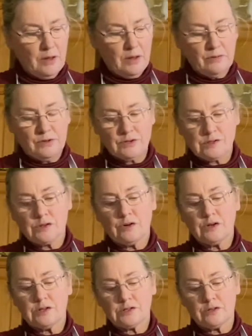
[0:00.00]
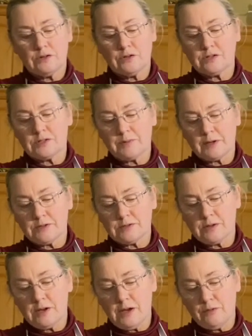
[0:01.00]
the soy sauce, because
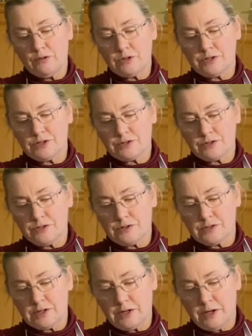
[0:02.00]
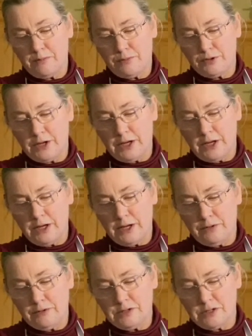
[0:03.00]
Worcester sauce that I'm putting in now
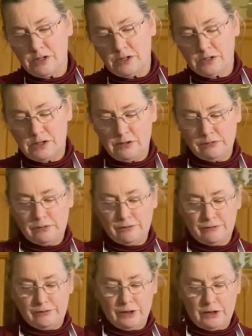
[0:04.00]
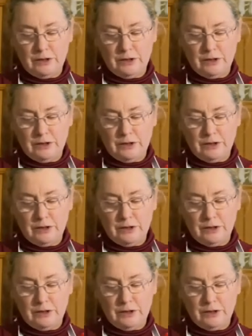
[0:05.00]
is not gluten-free.